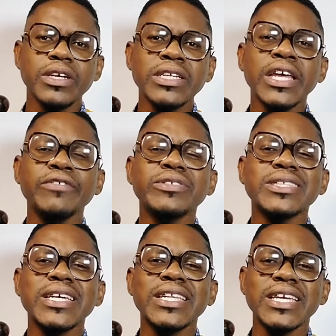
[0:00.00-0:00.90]
They've
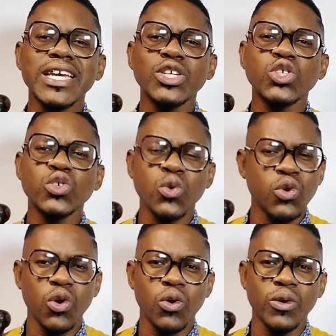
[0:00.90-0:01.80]
stayed here so
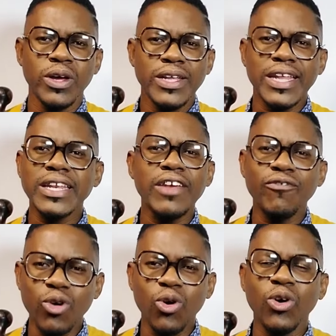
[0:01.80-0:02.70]
long that they
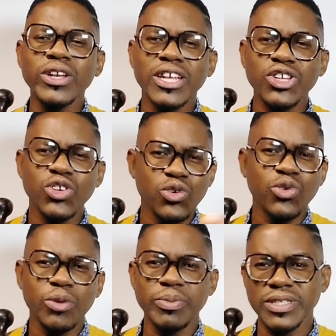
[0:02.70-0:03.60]
forgot that
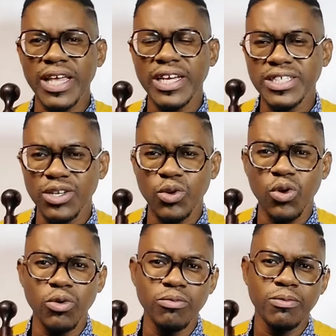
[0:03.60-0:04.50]
Europe is actually
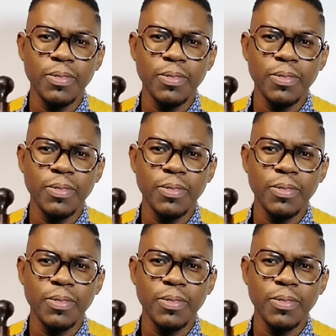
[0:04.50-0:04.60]
home.